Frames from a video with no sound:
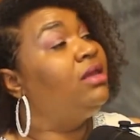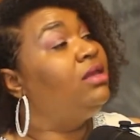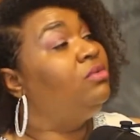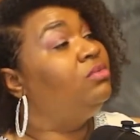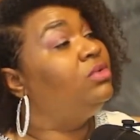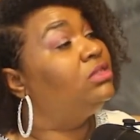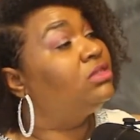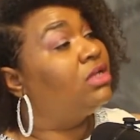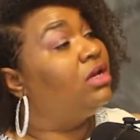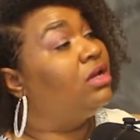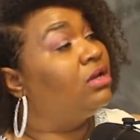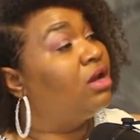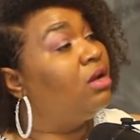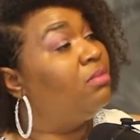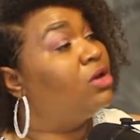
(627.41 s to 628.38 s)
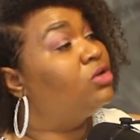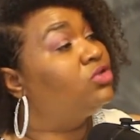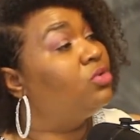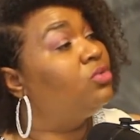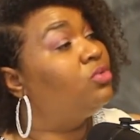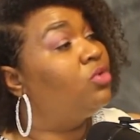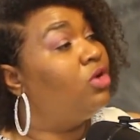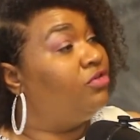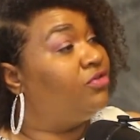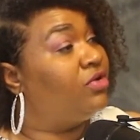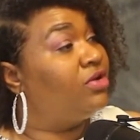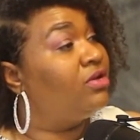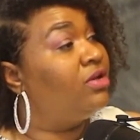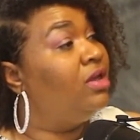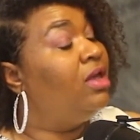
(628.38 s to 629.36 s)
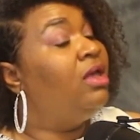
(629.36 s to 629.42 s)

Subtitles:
he was a commercial roofer.